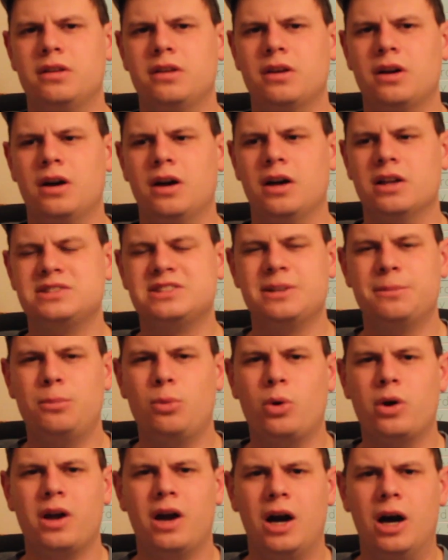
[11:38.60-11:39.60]
some
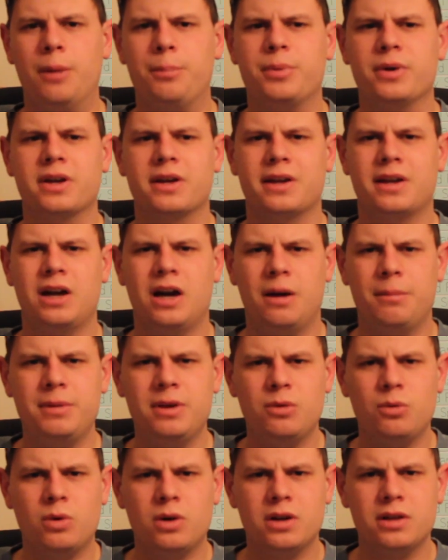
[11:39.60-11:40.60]
more
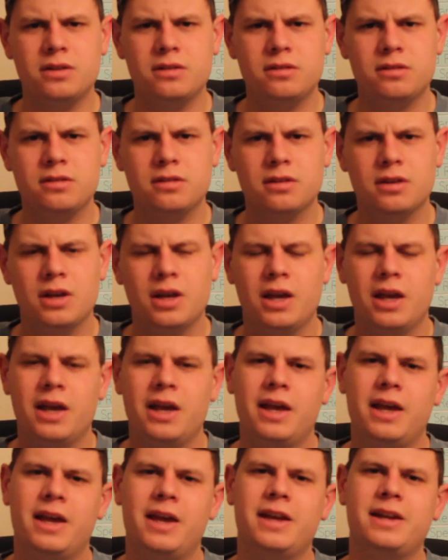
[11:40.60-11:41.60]
upcoming ones.
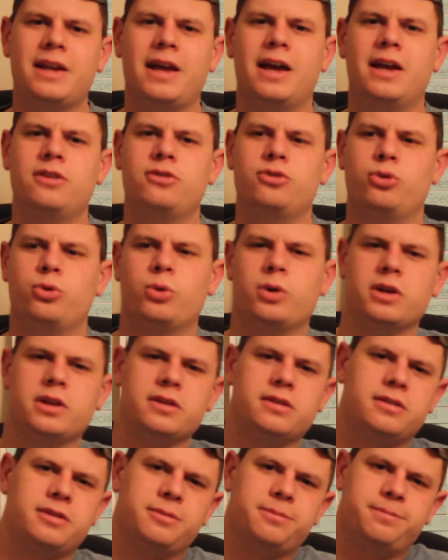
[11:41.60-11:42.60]
And as
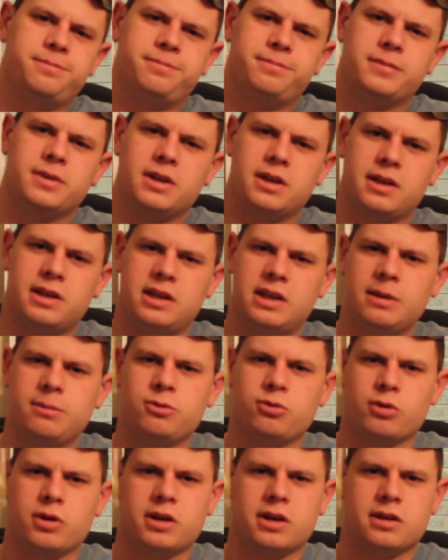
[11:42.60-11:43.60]
always, keep
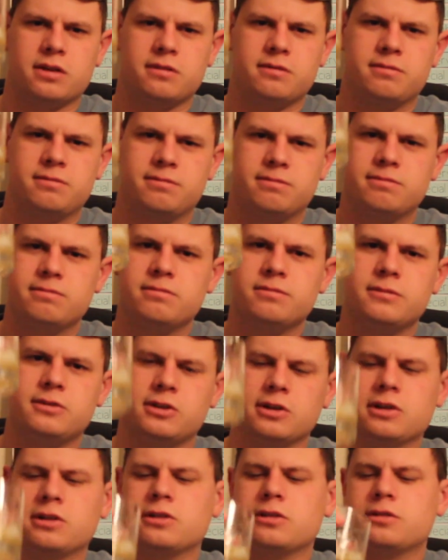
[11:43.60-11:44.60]
drinking.
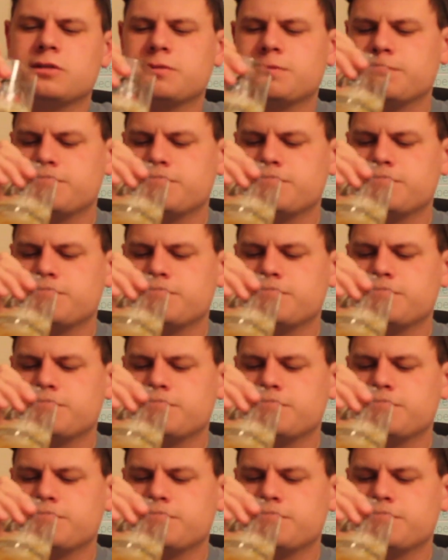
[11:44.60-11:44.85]
Cheers.